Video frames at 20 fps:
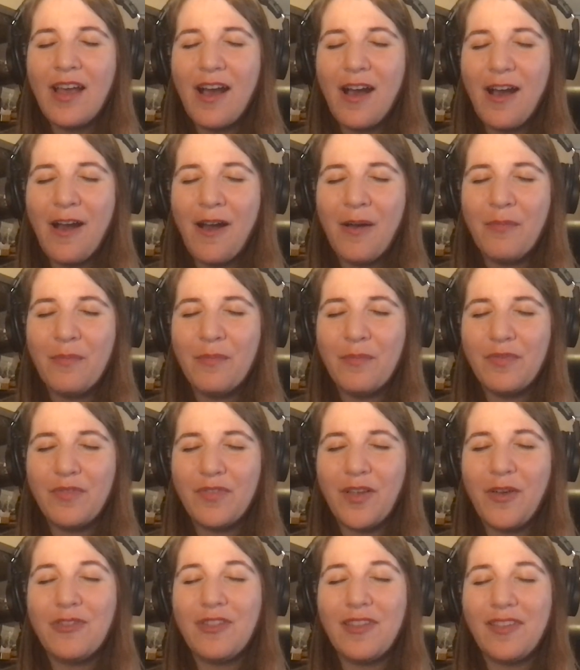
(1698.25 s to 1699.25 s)

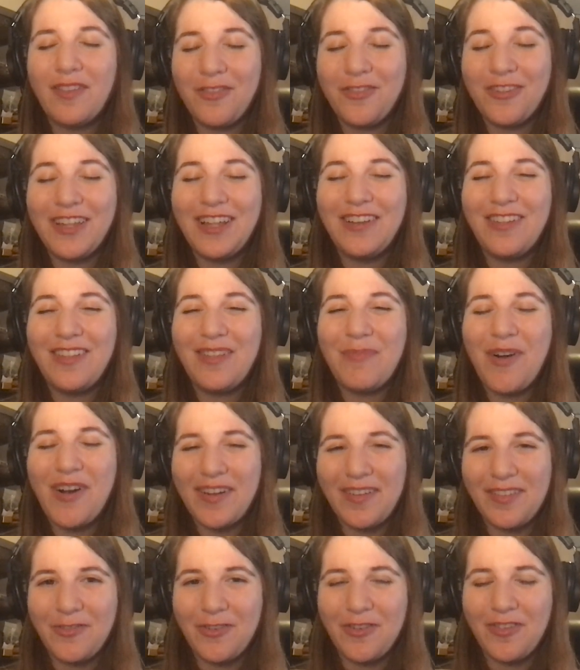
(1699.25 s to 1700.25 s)
So this is related to the
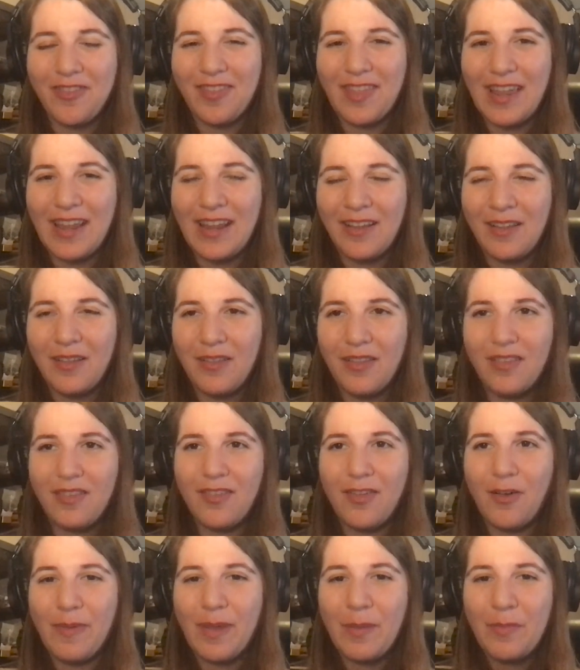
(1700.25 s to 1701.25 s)
pocket squares thing.
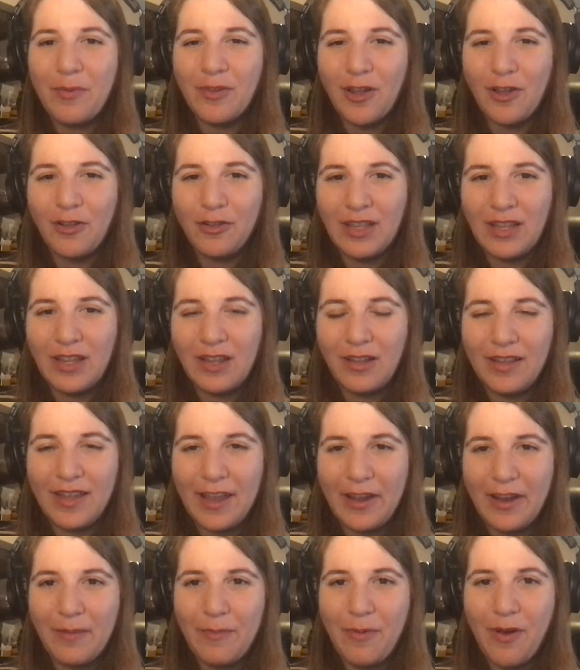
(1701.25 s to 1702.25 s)
So people not only
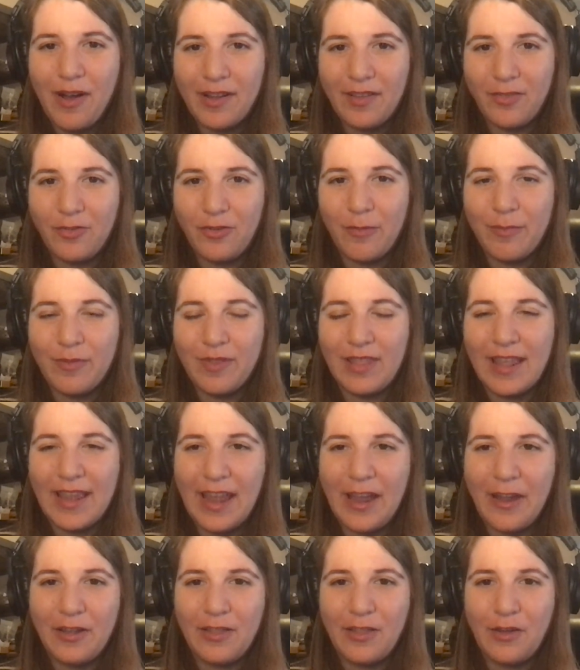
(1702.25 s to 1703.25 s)
carry a pocket square, but they
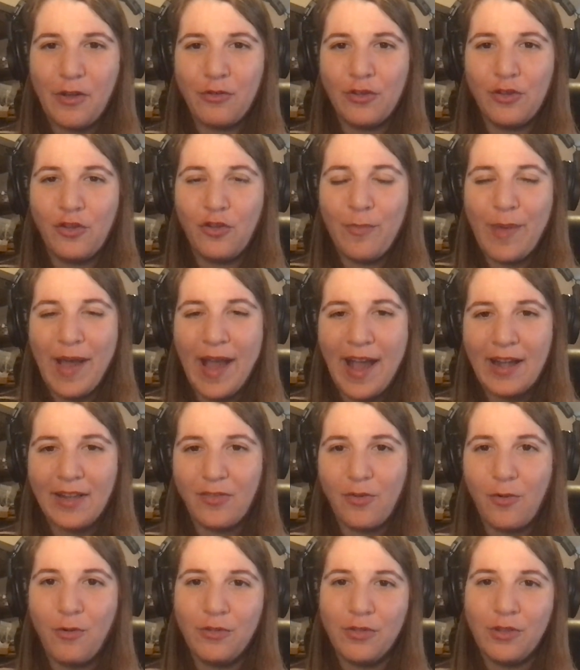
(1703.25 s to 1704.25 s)
carry their own little
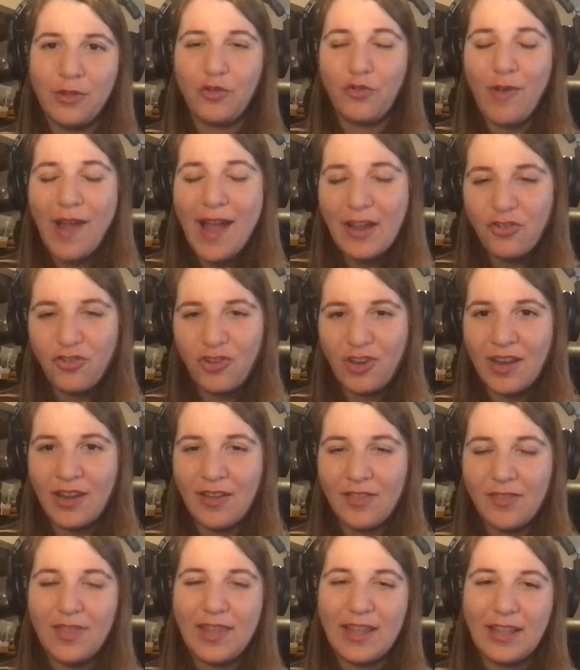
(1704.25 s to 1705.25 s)
bag to hold their trash
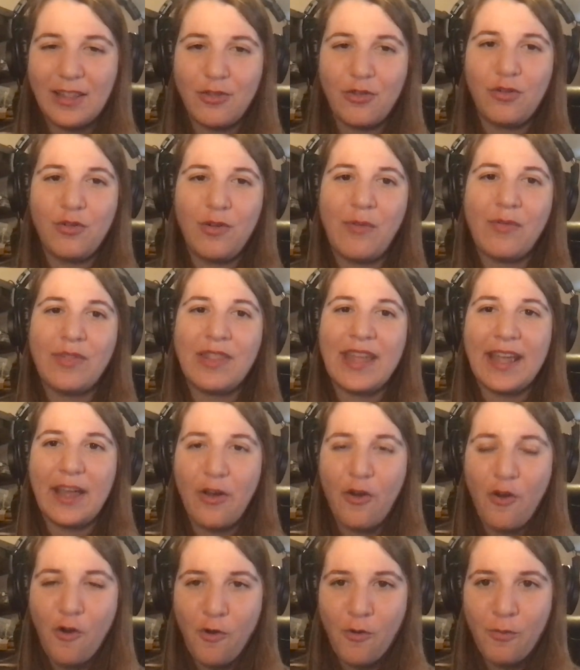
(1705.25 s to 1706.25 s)
in so they can throw it away when they
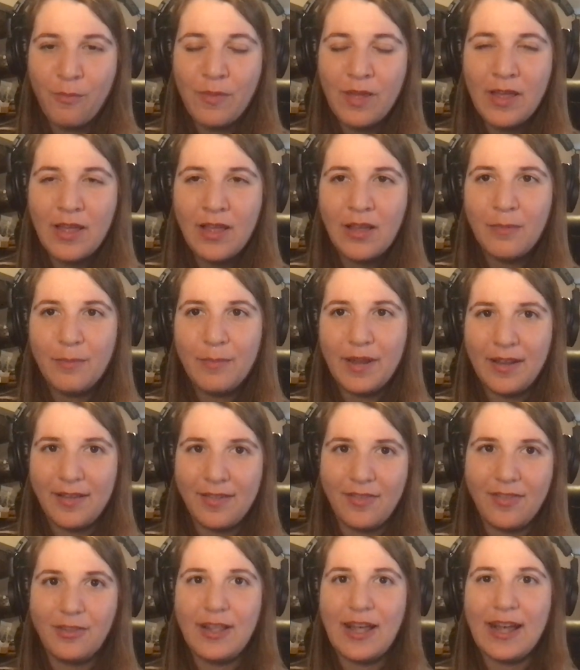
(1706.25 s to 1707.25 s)
get home
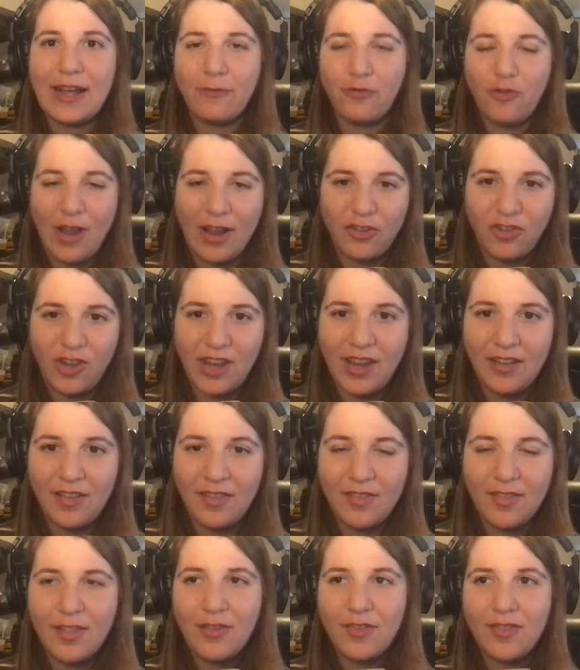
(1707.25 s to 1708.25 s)
because of the lack of trash
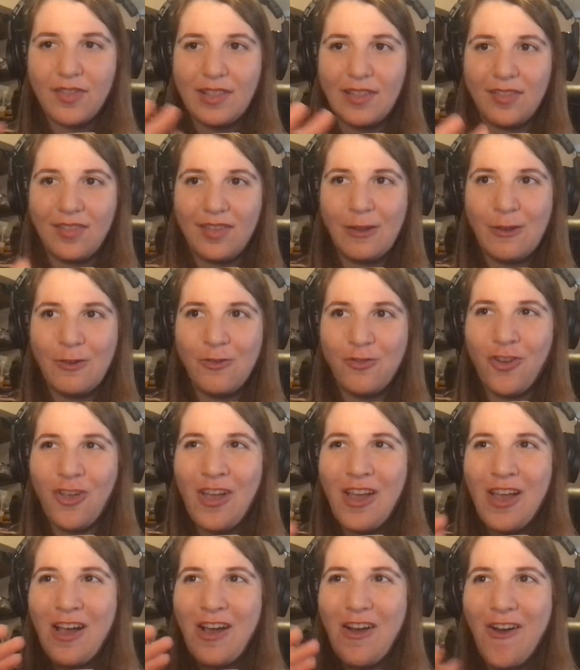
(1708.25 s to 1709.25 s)
cans. So there's like this huge
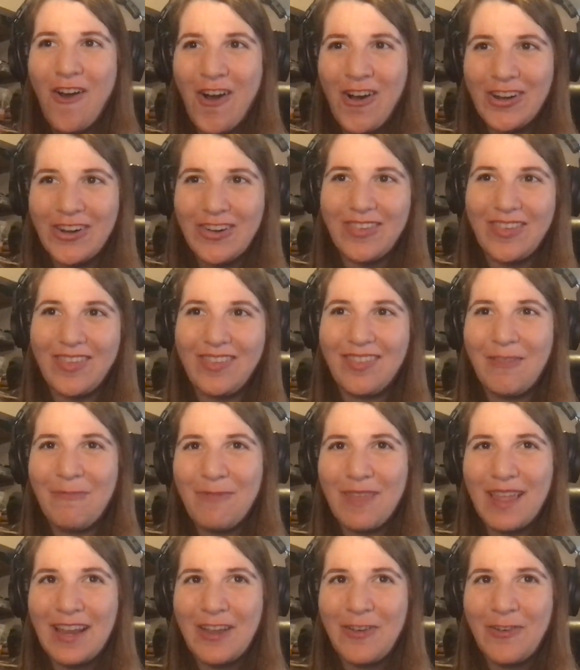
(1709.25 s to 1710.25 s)
honor
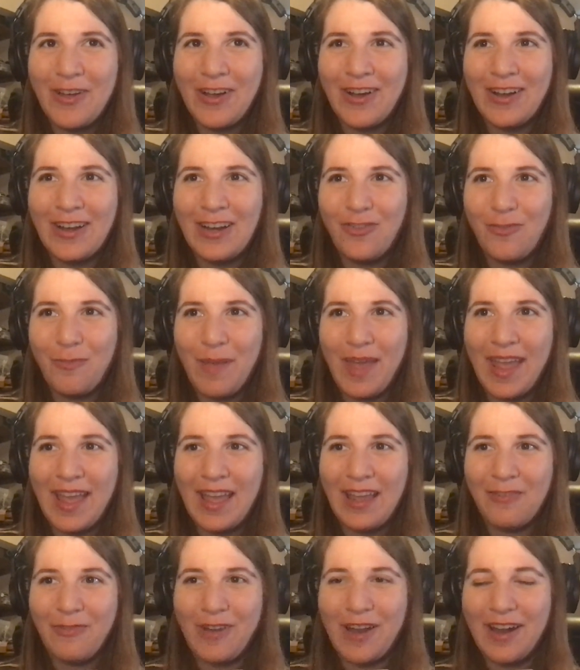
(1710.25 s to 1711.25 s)
system thing going on in
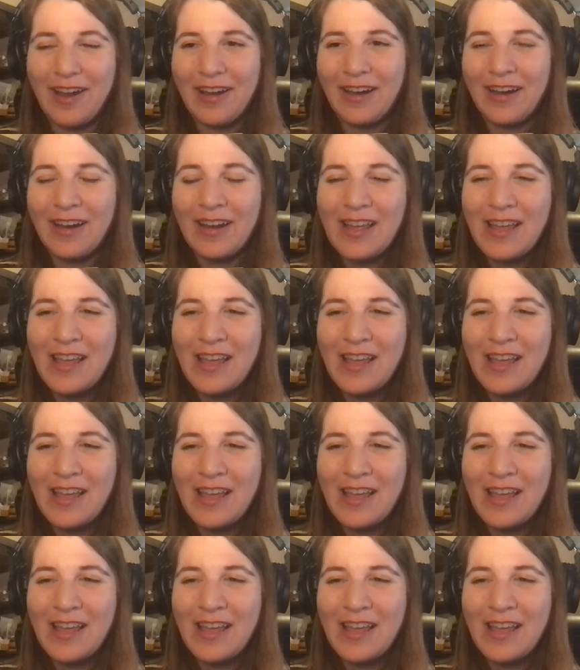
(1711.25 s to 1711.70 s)
Japan where,